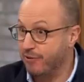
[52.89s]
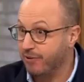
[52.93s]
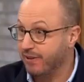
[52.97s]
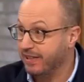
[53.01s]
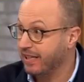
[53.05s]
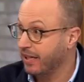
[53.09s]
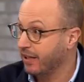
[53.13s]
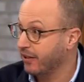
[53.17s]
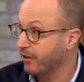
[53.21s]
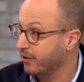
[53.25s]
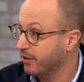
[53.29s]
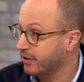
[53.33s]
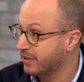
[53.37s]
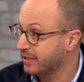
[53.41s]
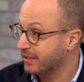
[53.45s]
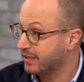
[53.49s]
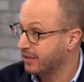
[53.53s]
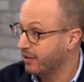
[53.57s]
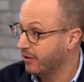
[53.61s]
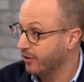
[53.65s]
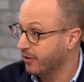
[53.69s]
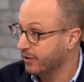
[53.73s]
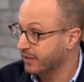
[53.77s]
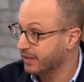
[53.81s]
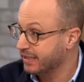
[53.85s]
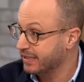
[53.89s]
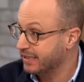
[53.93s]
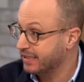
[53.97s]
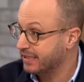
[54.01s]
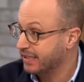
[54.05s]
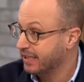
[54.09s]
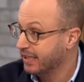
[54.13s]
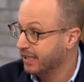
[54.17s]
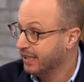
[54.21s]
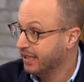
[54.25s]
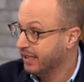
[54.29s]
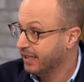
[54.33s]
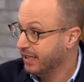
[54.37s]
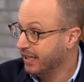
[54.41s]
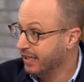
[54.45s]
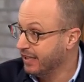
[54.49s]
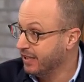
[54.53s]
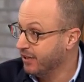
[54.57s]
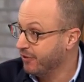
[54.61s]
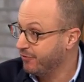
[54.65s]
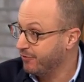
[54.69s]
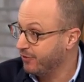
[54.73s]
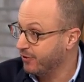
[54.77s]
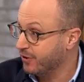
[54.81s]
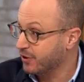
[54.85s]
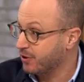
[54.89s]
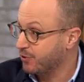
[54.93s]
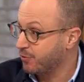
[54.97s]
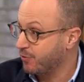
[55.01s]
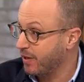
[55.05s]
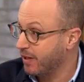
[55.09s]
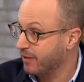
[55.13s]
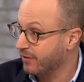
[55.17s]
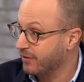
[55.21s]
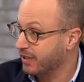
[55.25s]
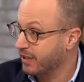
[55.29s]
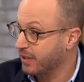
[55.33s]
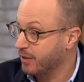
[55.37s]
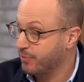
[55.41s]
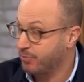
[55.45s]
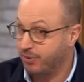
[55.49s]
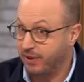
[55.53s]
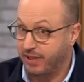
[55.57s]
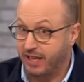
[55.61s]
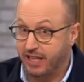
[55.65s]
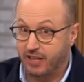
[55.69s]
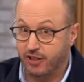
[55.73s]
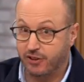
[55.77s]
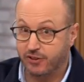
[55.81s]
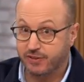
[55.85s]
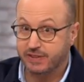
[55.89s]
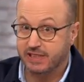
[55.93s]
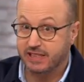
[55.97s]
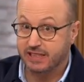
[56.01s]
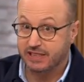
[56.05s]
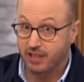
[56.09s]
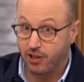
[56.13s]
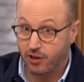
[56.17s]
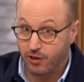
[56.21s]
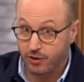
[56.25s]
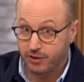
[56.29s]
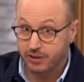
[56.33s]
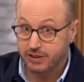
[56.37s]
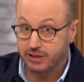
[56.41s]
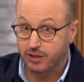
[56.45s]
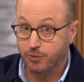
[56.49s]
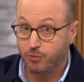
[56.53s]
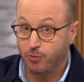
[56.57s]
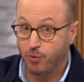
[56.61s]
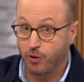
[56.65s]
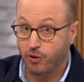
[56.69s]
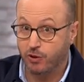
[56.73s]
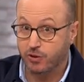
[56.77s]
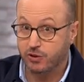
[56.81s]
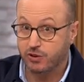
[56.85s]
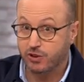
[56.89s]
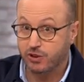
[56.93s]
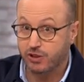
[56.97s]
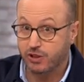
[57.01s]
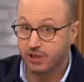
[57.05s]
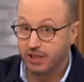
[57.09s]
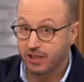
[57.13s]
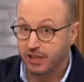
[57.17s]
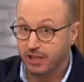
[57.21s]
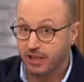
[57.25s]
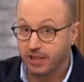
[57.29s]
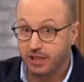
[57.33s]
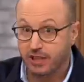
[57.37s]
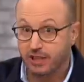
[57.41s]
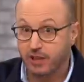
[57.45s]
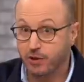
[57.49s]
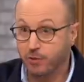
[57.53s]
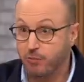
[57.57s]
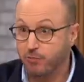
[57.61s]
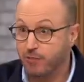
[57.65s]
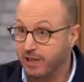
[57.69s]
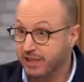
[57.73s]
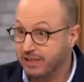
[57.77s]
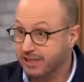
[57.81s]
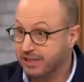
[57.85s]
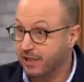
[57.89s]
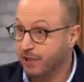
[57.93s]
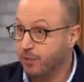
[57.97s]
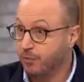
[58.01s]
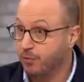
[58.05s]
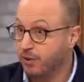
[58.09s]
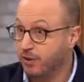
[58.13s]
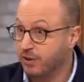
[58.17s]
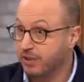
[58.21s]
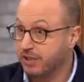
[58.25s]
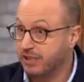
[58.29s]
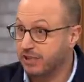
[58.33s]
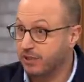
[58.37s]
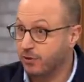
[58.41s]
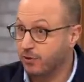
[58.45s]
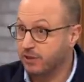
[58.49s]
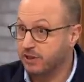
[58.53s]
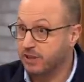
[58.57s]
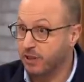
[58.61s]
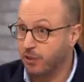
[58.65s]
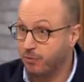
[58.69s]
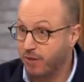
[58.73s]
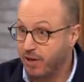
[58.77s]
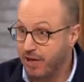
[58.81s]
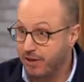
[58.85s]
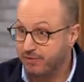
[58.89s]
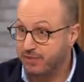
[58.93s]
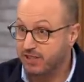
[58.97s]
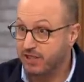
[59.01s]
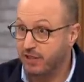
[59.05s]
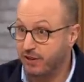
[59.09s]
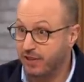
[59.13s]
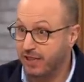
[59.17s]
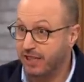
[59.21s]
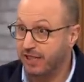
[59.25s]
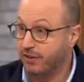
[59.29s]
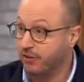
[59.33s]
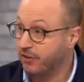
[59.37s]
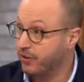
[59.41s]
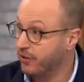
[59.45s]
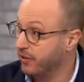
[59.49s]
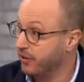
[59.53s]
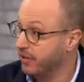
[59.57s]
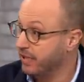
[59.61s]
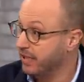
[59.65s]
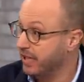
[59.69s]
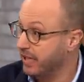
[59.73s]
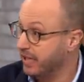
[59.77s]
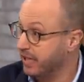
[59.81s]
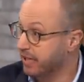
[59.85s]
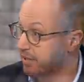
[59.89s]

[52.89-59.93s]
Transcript: out in the last dance in the first round of the playoffs. It's hard to watch. Yeah. The rest yeah. of the world has caught up. We have Title IX